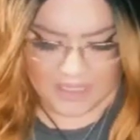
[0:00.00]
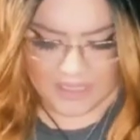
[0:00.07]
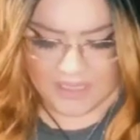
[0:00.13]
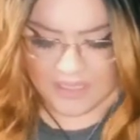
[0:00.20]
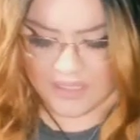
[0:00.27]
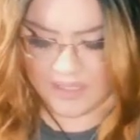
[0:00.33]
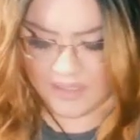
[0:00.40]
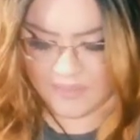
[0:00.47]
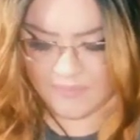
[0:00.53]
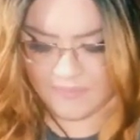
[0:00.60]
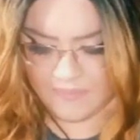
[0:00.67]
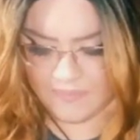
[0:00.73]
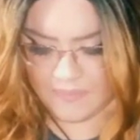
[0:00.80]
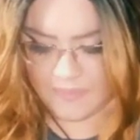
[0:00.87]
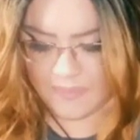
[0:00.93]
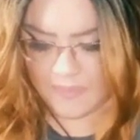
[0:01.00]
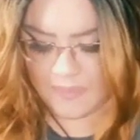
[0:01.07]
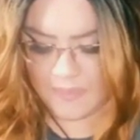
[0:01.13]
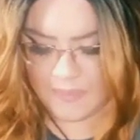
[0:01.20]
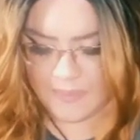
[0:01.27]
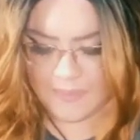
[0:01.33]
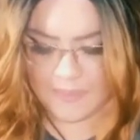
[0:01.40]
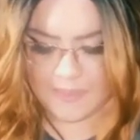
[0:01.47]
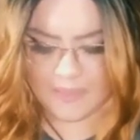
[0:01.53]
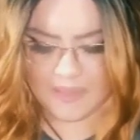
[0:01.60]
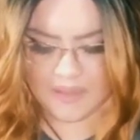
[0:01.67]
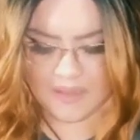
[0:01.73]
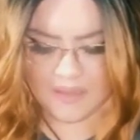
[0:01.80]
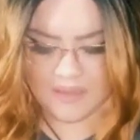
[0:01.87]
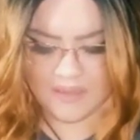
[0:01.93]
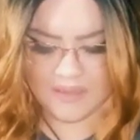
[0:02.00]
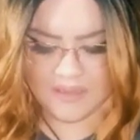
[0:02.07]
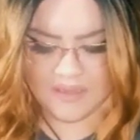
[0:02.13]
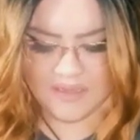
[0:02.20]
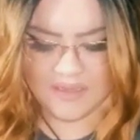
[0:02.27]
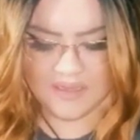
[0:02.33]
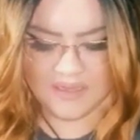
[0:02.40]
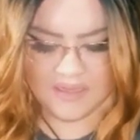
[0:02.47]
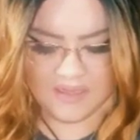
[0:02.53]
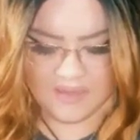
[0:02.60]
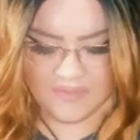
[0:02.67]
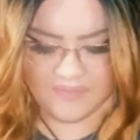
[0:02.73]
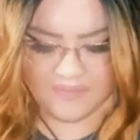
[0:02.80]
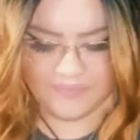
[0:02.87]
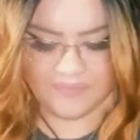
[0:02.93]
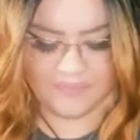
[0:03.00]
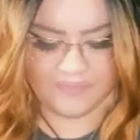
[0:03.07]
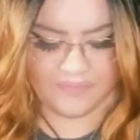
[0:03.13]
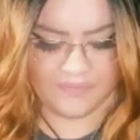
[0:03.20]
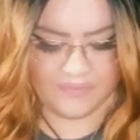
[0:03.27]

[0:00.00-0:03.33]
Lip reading: Nobody speaks.